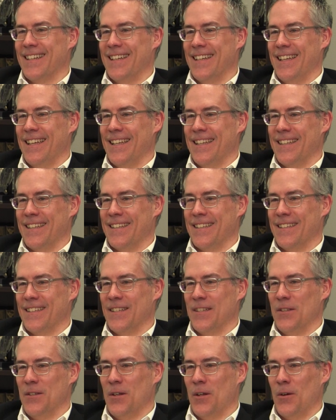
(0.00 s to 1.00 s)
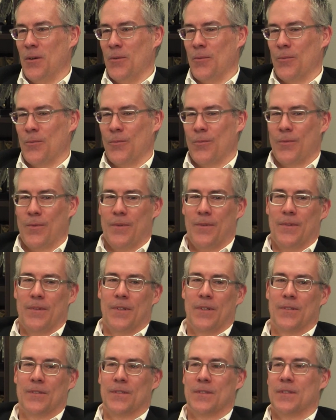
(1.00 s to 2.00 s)
And, you know,
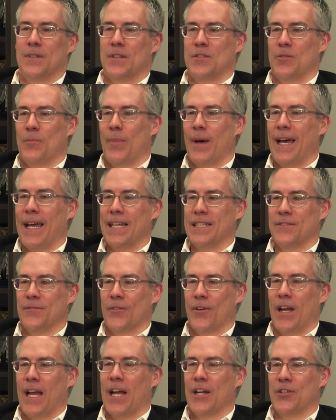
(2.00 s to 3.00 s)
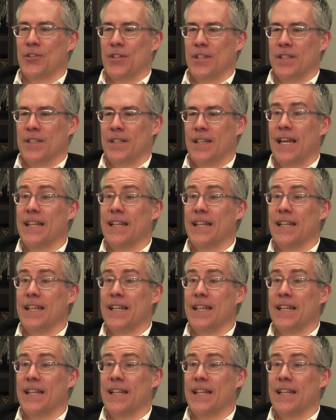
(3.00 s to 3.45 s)
there's such a bias for action.